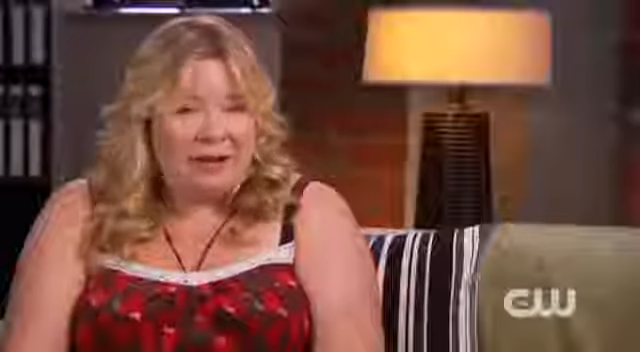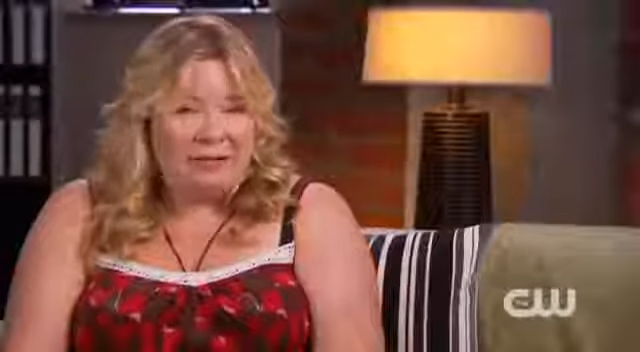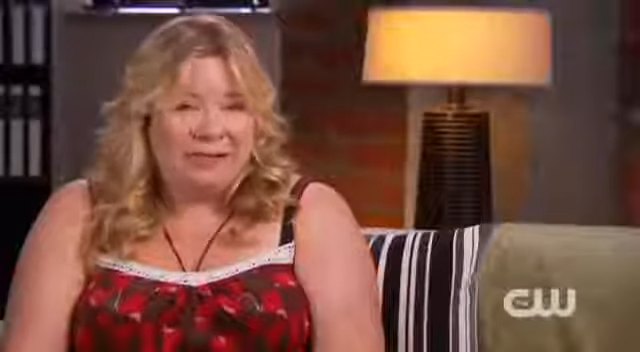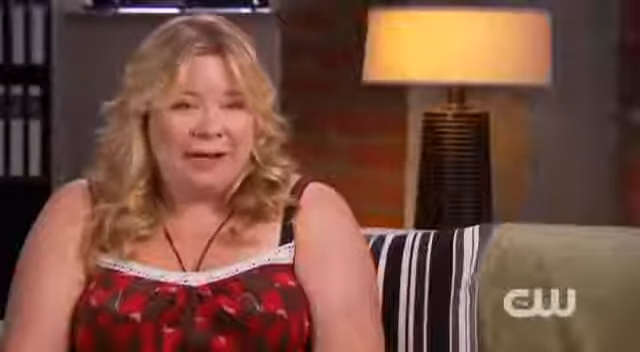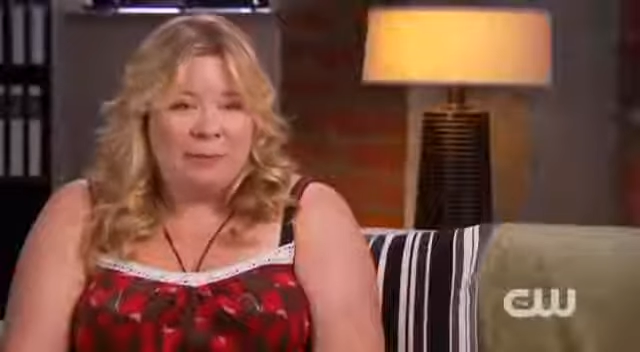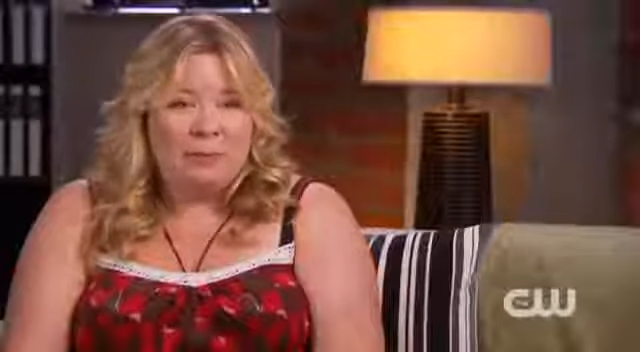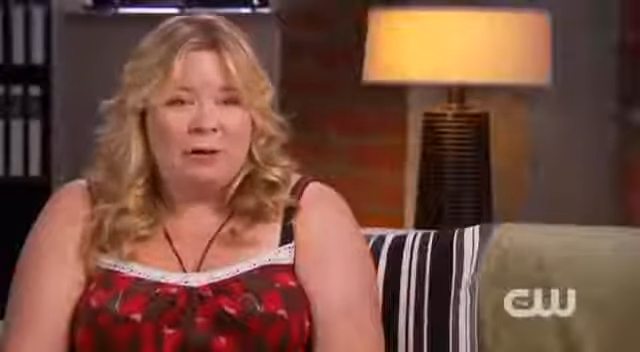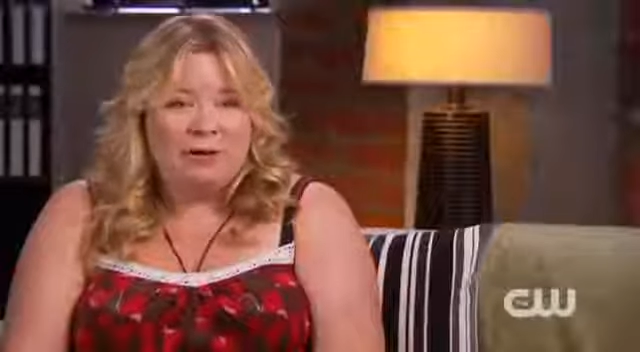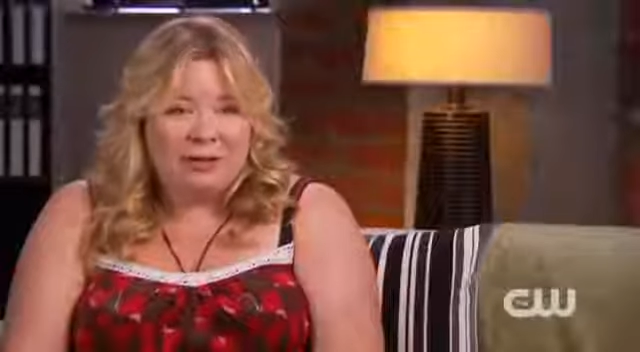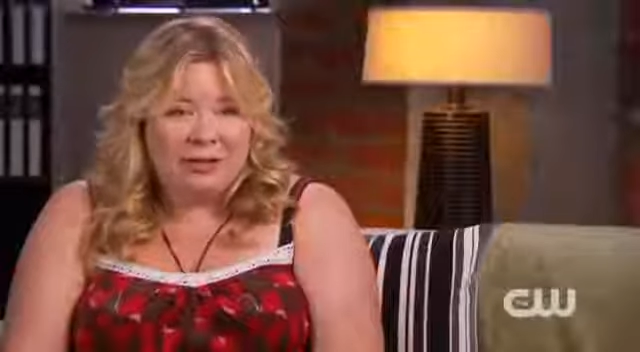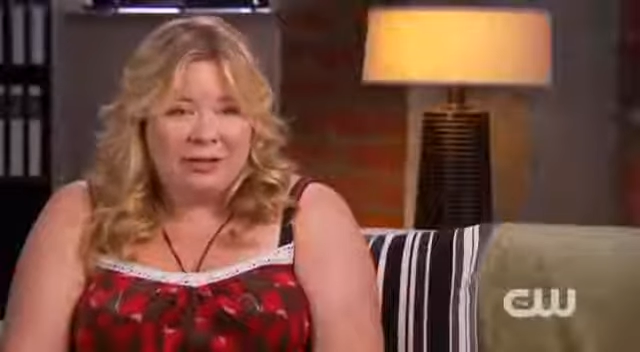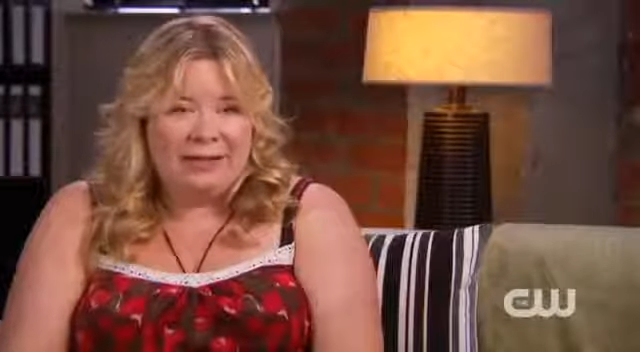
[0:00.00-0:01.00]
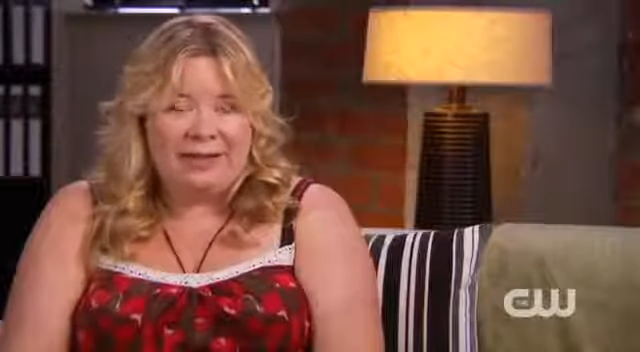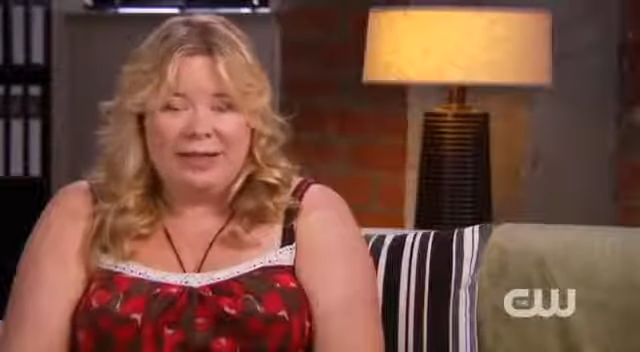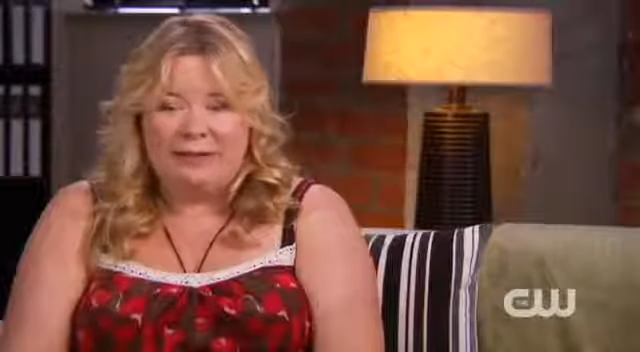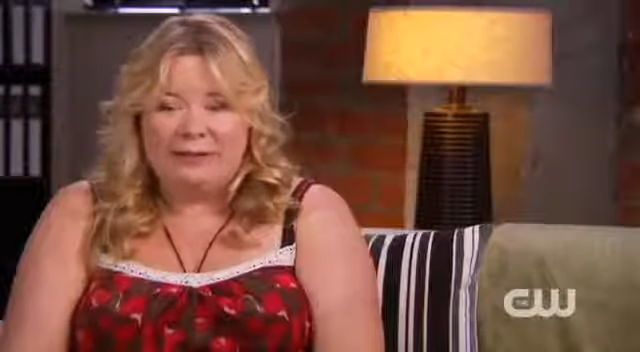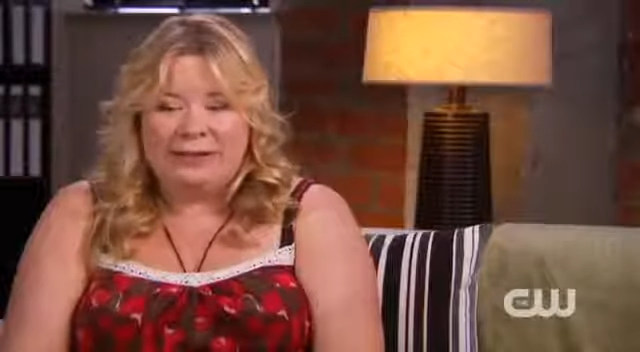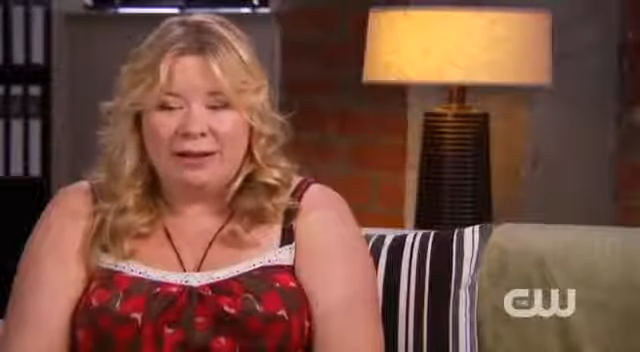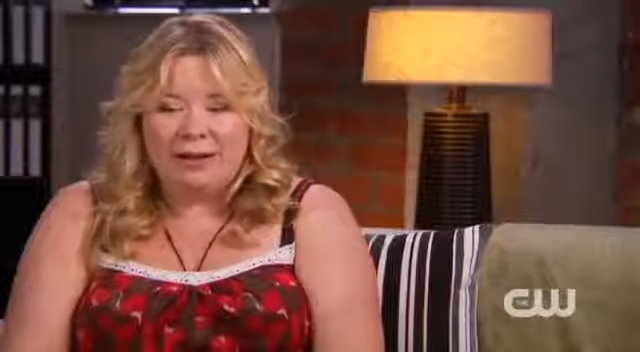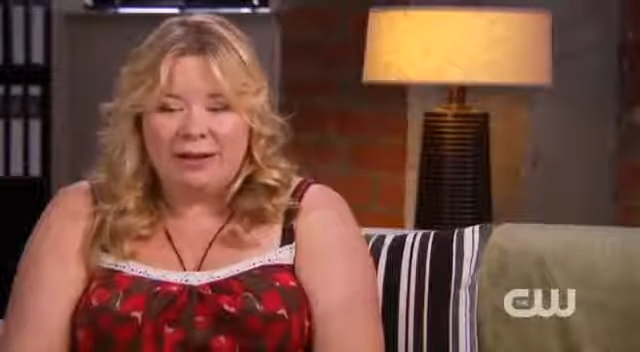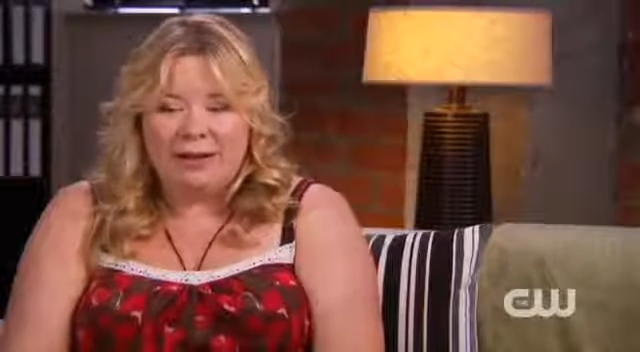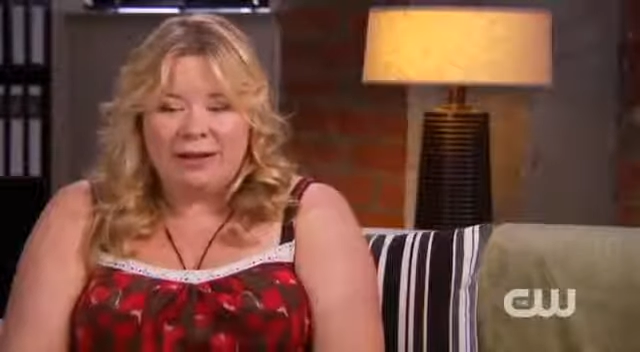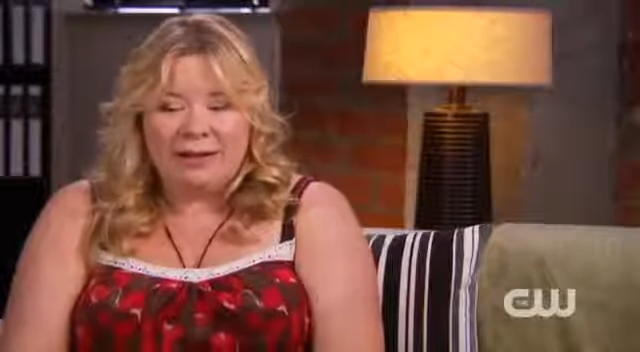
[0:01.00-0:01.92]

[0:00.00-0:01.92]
It was hard personally. It was hard